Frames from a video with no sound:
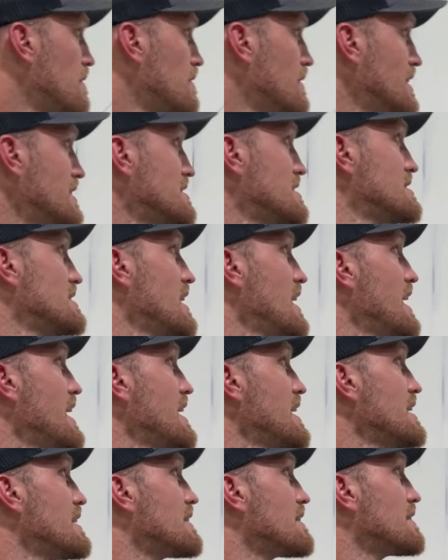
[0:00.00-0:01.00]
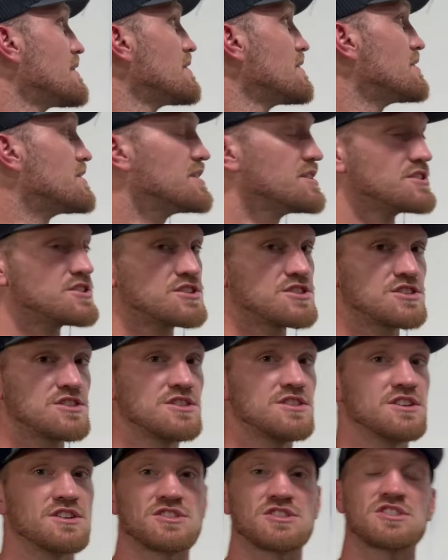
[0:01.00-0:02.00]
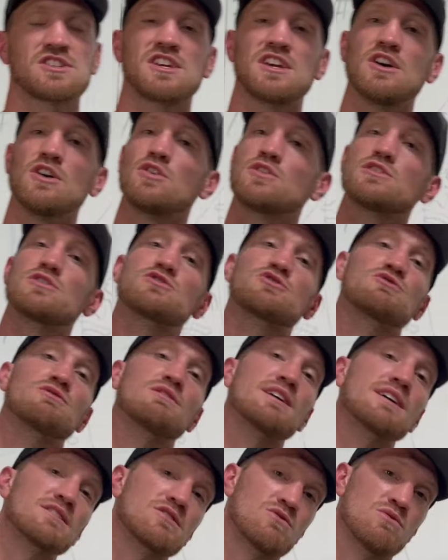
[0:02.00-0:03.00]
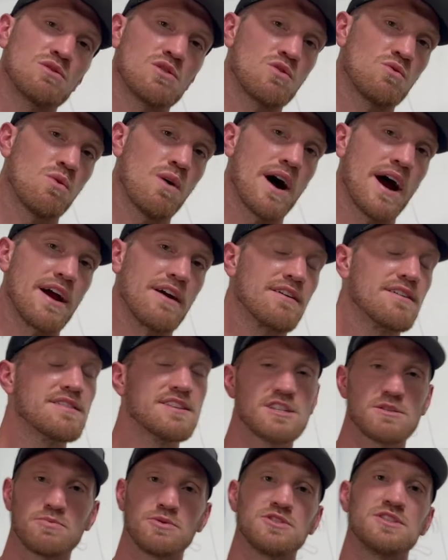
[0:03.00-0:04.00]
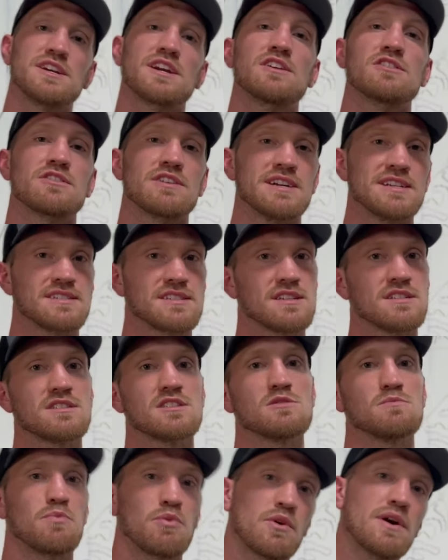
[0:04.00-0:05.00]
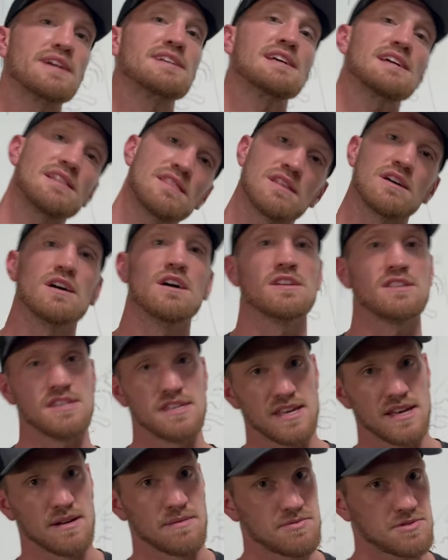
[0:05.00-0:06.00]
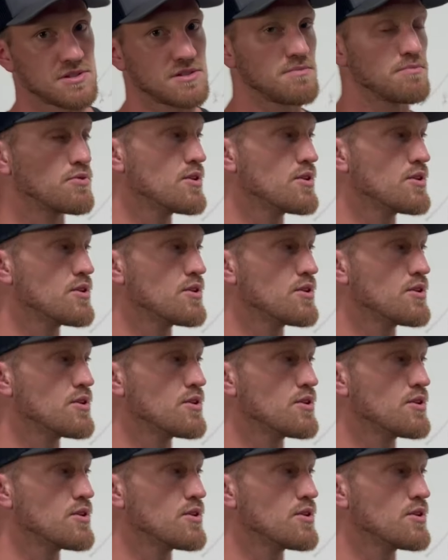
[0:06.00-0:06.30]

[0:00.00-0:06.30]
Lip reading: Let's say the skill you're trying to acquire, in this particular instance, is breaking the yips.